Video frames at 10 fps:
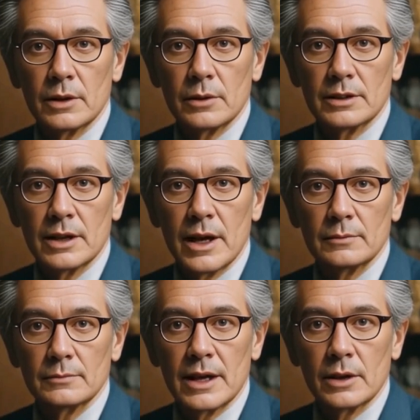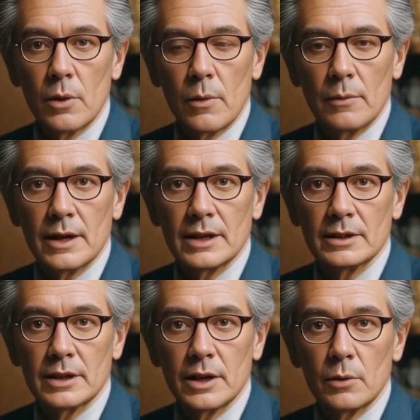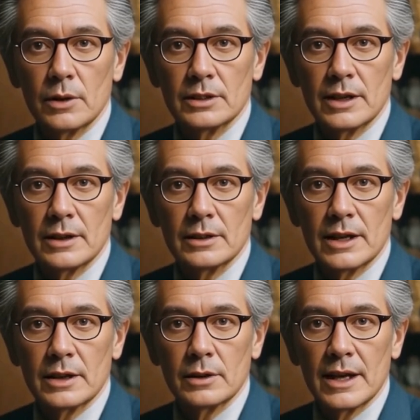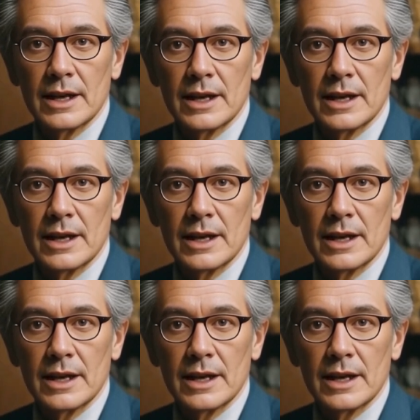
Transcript: is not fatal. It is the courage to continue that.